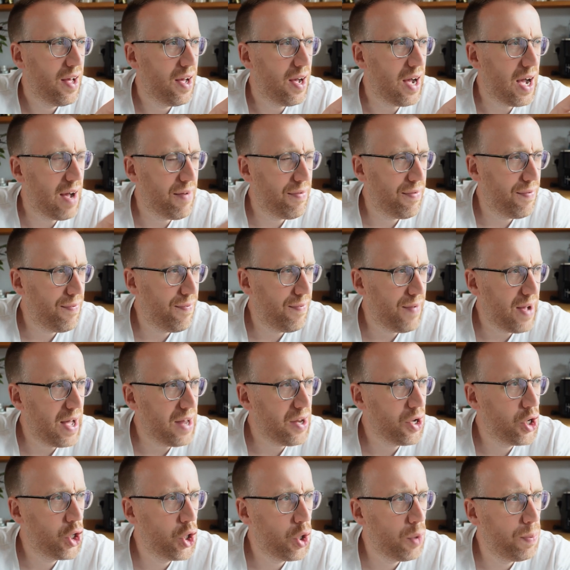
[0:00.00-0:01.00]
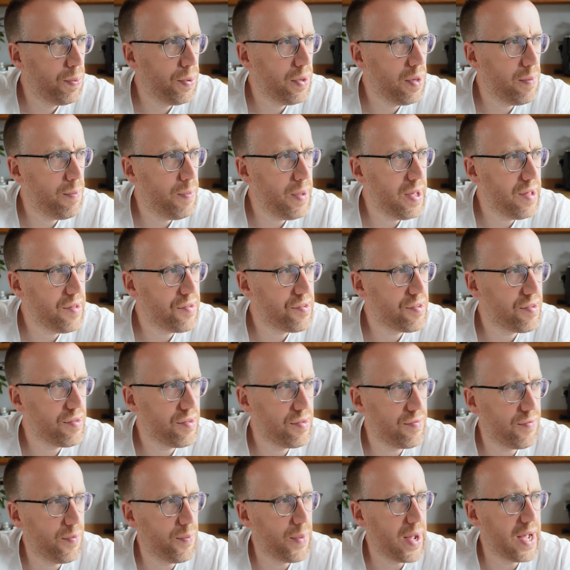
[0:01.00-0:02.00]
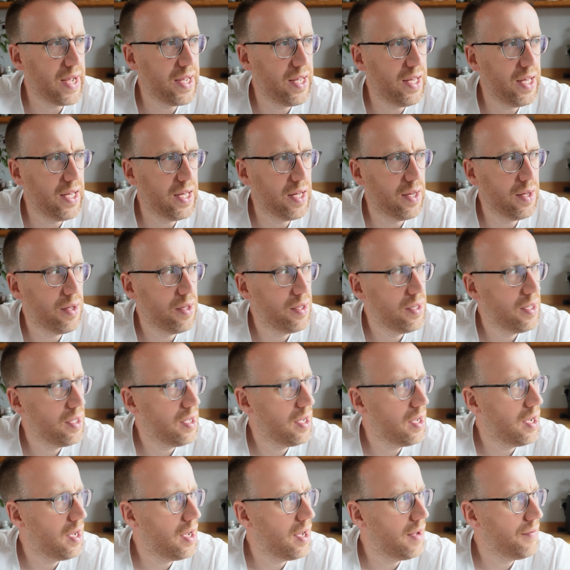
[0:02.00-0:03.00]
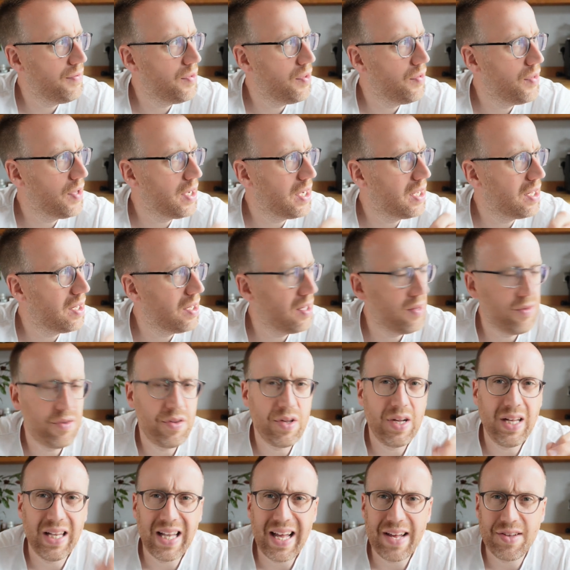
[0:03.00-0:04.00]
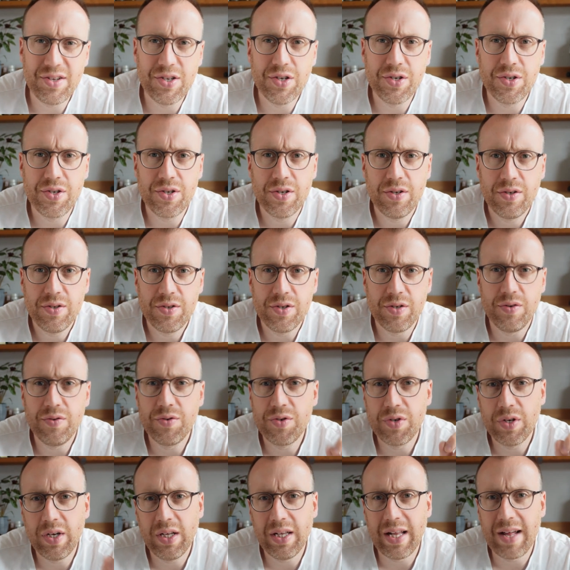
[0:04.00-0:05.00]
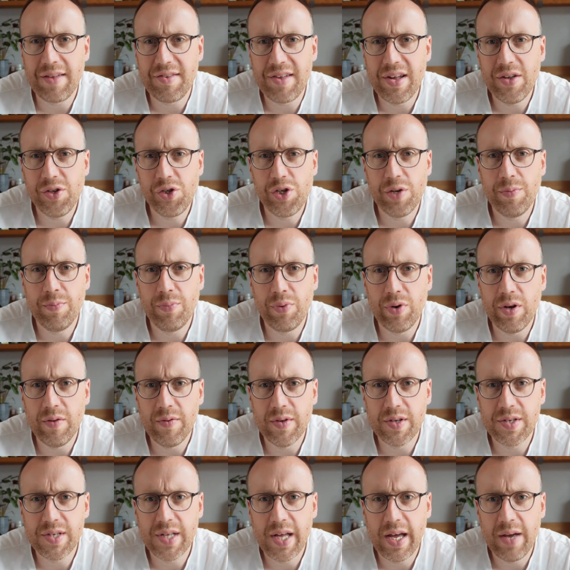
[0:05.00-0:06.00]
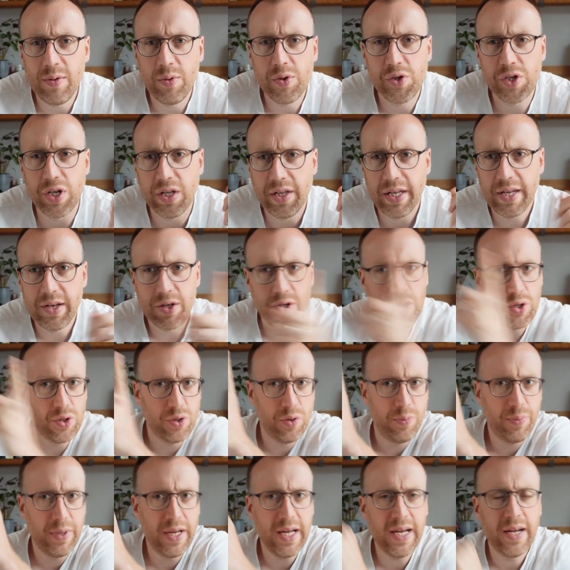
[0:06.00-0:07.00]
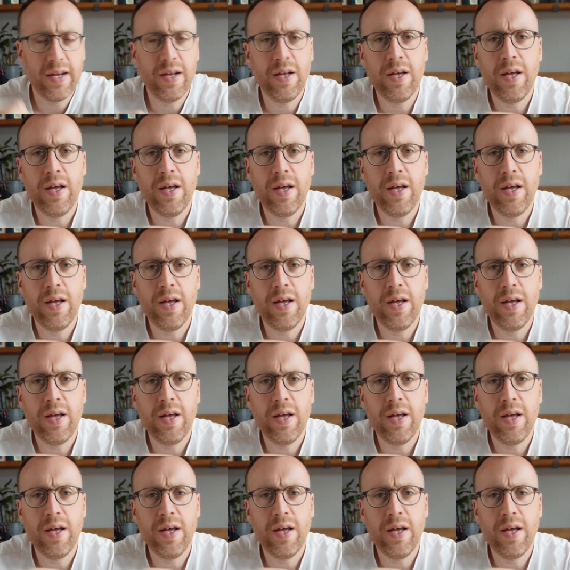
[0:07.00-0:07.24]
I've had a couple of bits from IKEA. I've done the glasses, so I've done some glass etching previously, which I'll link to up here.